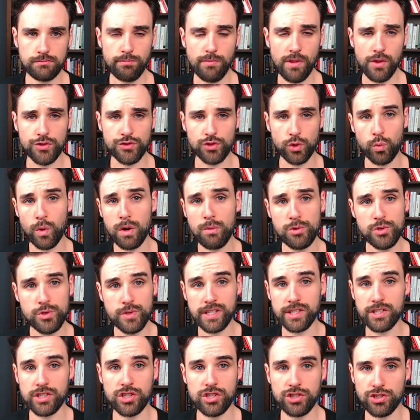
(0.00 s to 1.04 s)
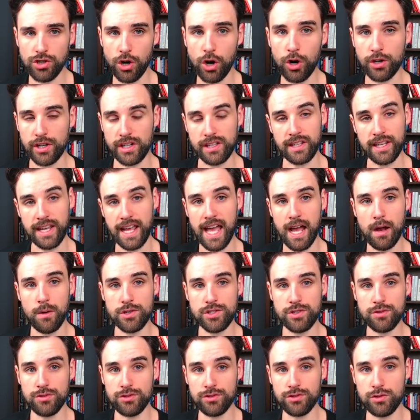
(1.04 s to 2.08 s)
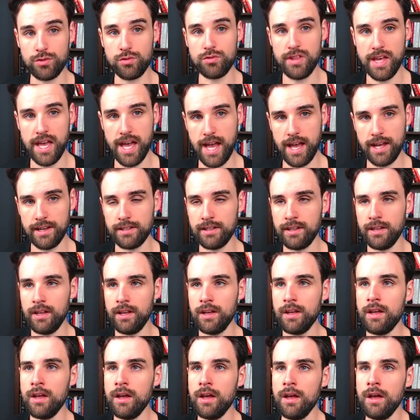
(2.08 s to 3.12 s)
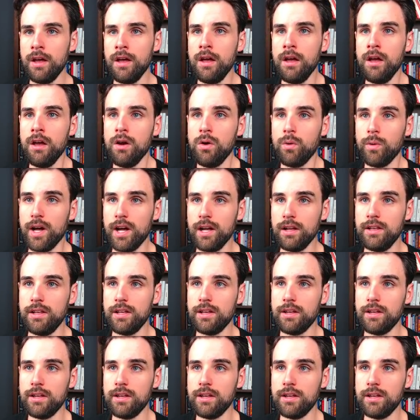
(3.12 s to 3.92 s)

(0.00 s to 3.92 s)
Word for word: So, where would you get started? Like, how would you do that? Well,